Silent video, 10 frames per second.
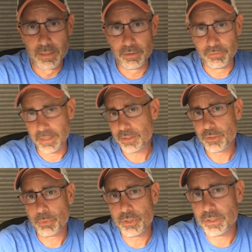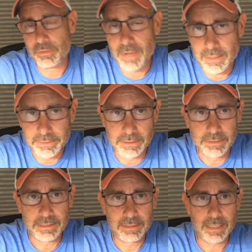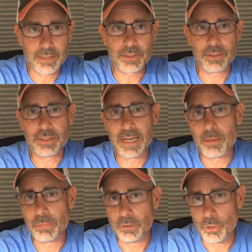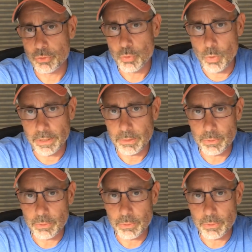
The VIX, which is the volatility index, is now below 20,